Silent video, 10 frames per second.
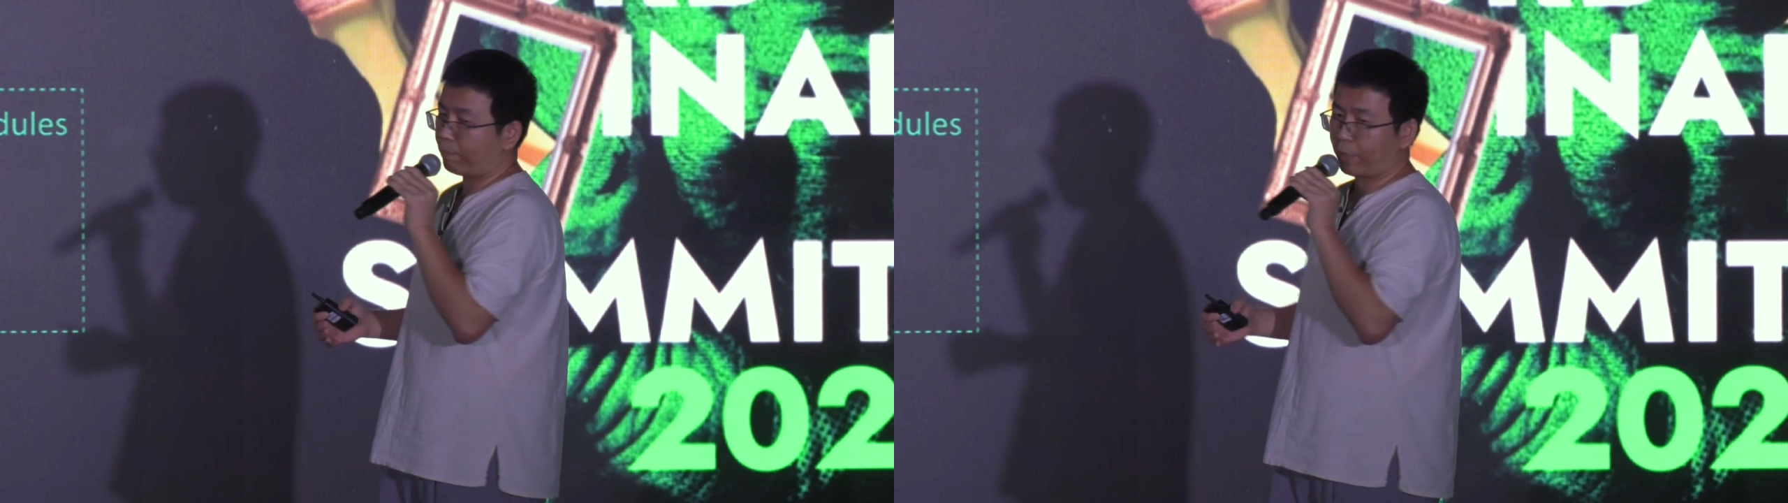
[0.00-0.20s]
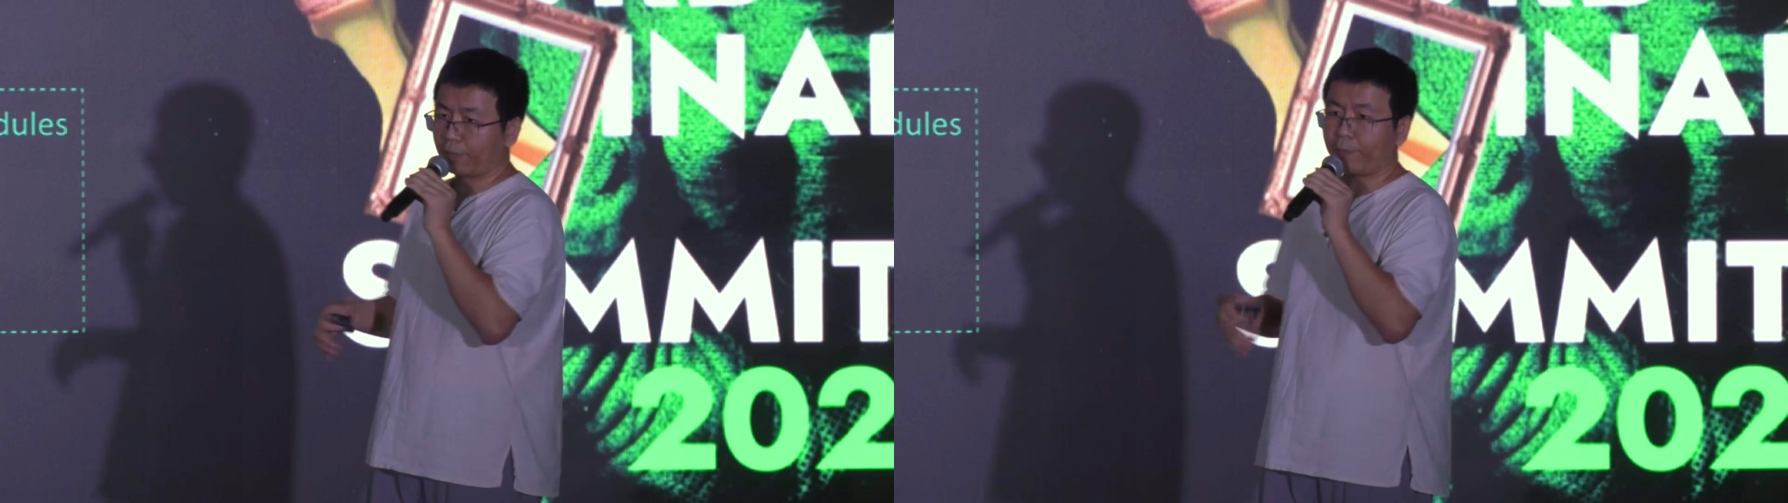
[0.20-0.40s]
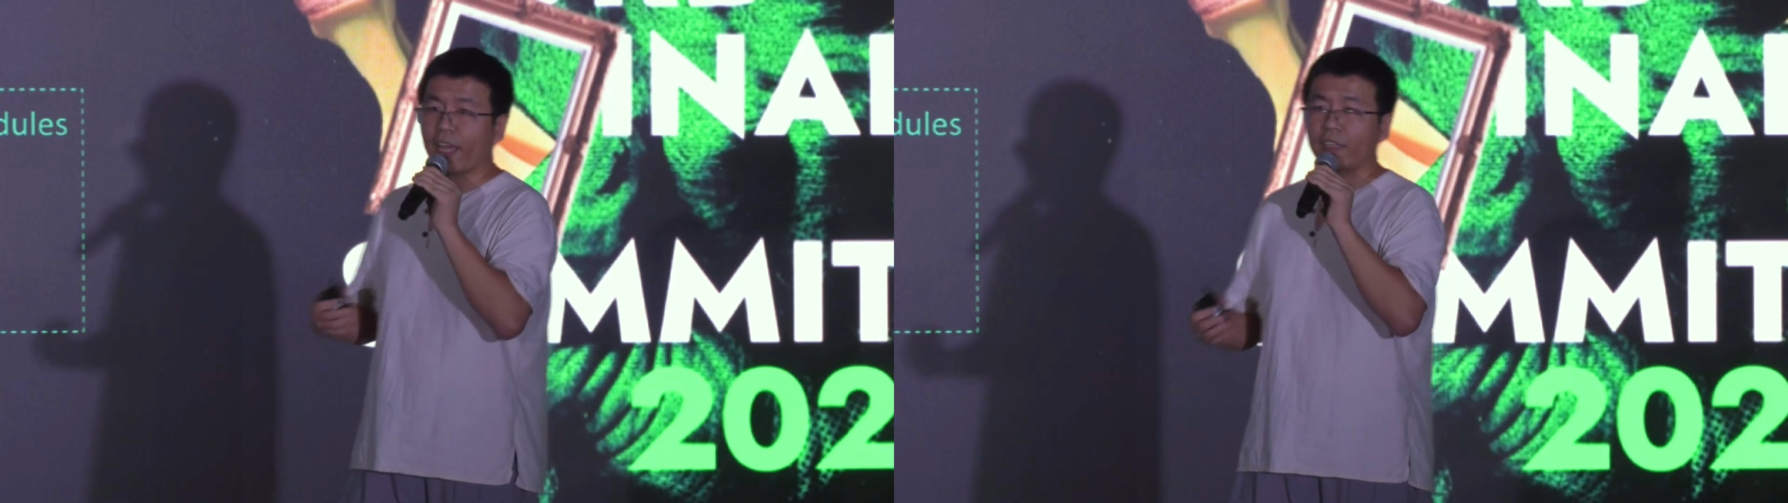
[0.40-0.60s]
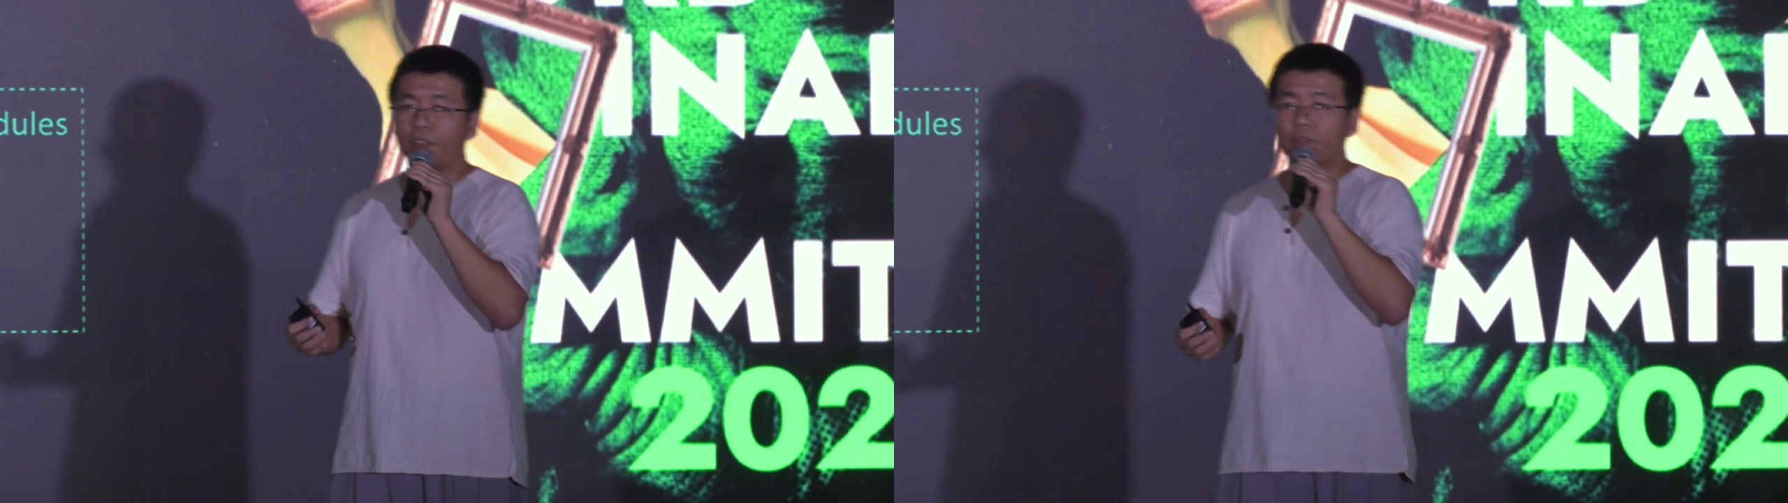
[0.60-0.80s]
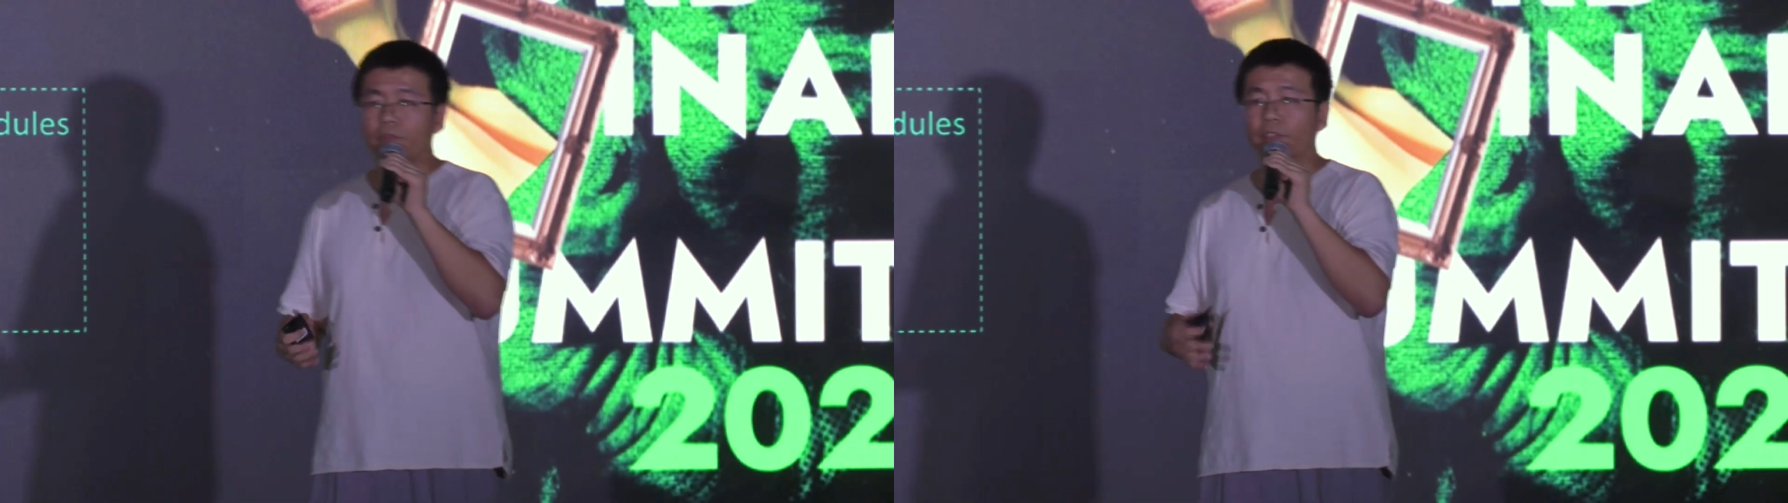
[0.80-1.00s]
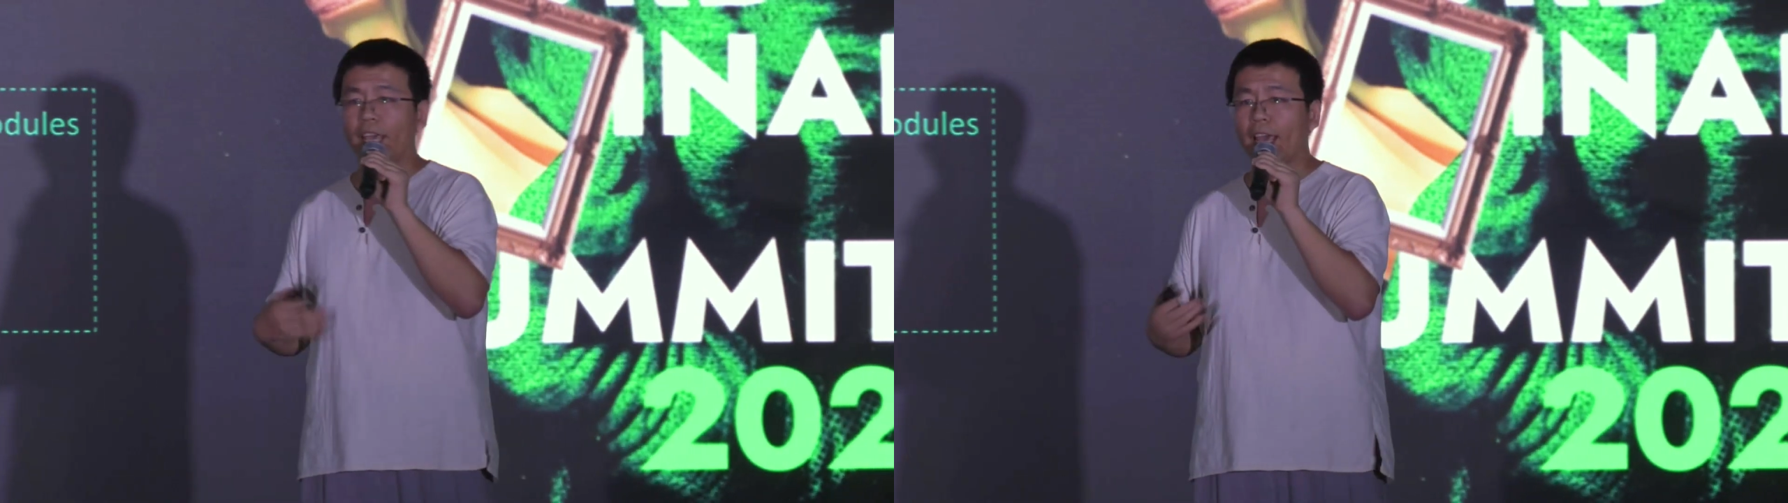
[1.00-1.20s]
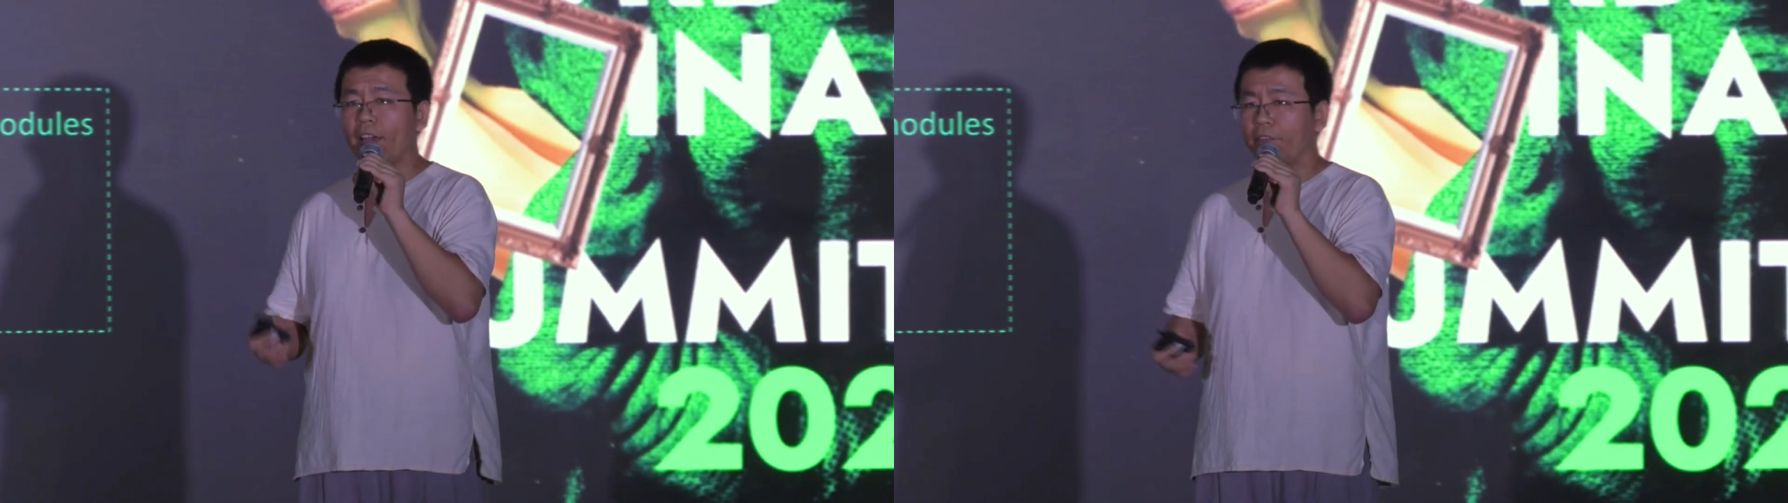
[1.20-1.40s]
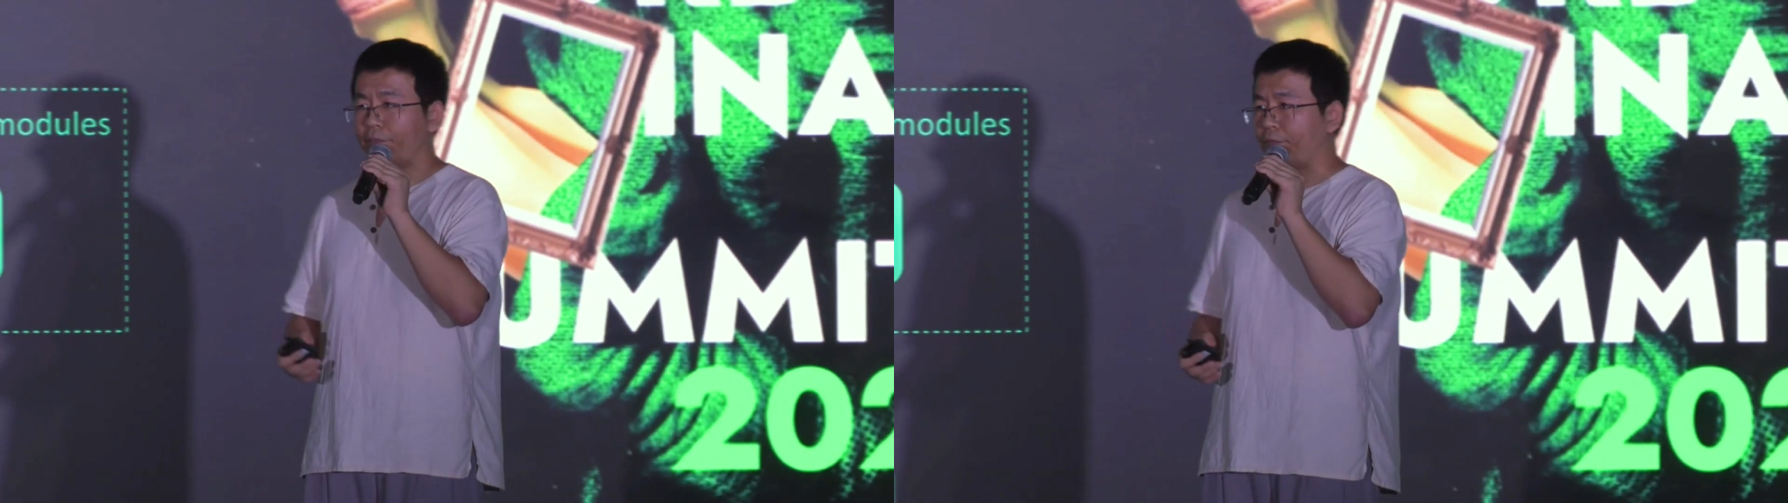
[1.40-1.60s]
perspective we
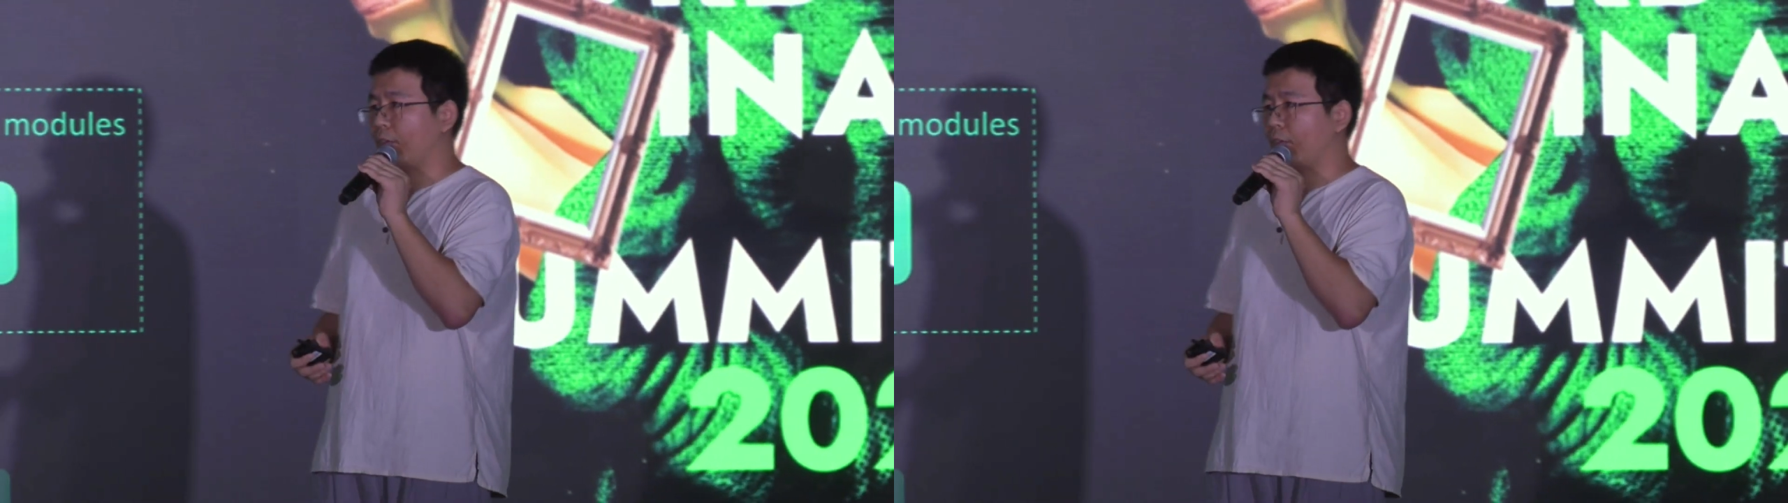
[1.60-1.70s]
have.